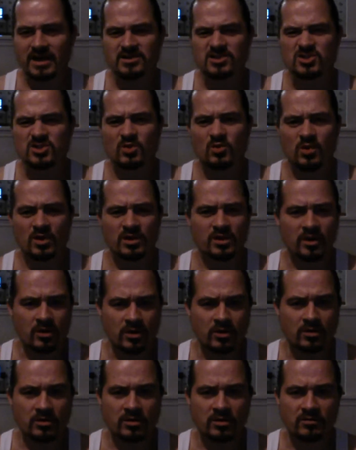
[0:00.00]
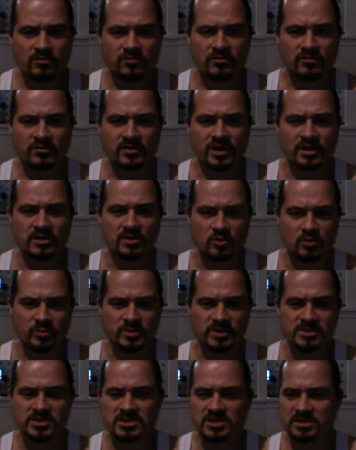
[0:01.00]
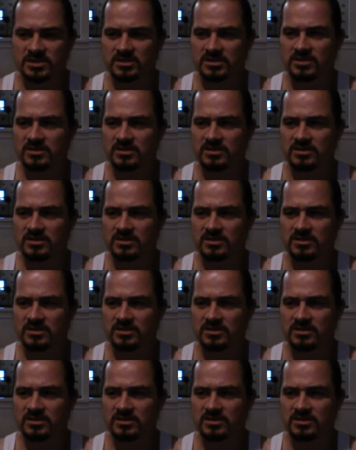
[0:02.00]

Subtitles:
so unheard of that humans